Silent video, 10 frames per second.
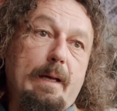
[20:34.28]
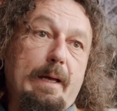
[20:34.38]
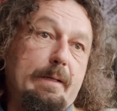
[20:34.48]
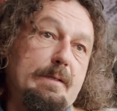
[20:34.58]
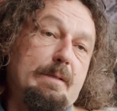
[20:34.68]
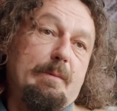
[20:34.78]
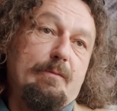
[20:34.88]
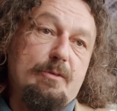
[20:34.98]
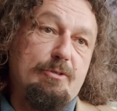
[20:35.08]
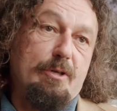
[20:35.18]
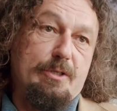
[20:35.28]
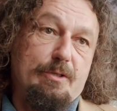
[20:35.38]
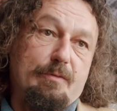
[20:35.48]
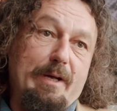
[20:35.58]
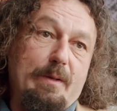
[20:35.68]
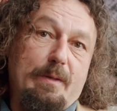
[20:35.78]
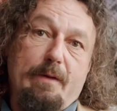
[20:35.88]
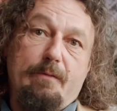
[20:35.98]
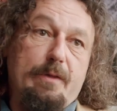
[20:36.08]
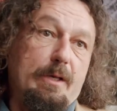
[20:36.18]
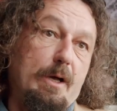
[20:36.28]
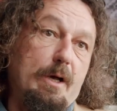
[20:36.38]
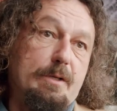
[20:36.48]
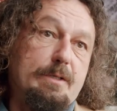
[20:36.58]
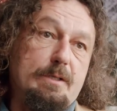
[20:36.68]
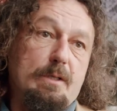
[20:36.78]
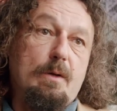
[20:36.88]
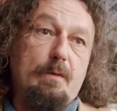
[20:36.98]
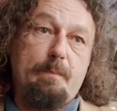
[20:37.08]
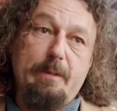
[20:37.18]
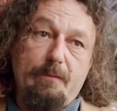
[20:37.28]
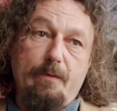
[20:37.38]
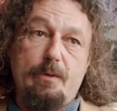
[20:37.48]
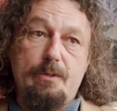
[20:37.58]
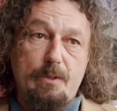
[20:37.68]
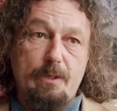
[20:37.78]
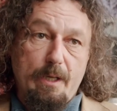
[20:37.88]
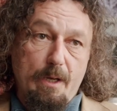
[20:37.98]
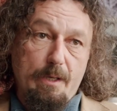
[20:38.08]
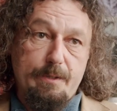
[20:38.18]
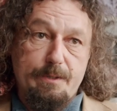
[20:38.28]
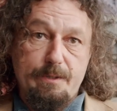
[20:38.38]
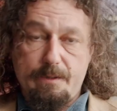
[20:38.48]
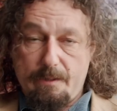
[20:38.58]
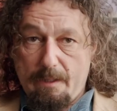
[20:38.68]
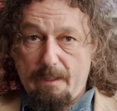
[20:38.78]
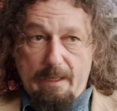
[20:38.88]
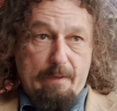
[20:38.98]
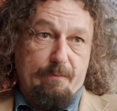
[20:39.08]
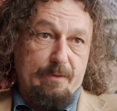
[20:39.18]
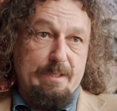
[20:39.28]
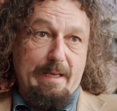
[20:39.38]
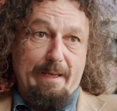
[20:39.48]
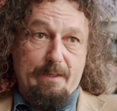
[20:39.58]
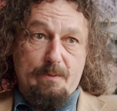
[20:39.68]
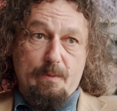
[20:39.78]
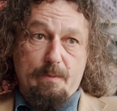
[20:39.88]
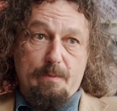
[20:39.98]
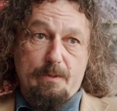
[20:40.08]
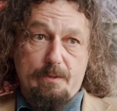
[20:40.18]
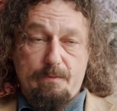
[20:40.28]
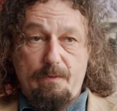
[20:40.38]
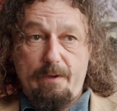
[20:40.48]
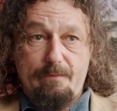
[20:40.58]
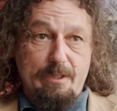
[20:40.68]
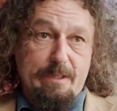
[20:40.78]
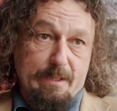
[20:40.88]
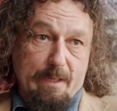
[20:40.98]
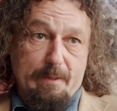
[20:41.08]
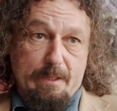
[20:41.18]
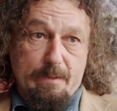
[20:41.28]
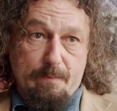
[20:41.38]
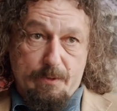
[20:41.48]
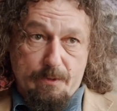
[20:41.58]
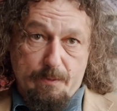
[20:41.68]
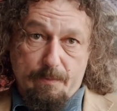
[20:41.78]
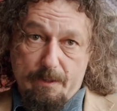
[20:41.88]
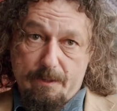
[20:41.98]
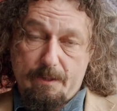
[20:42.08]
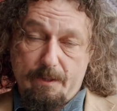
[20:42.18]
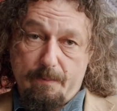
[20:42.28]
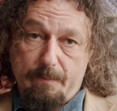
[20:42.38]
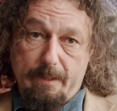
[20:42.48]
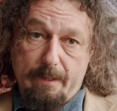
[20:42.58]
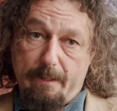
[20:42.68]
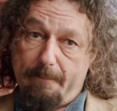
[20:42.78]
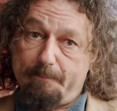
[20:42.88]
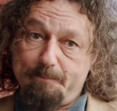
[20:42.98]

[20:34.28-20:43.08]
and some infrastructure around that for the arts. There's a lot of big focus on the arts and for tech as well, because 5G is coming into Boscombe, and it's going to be a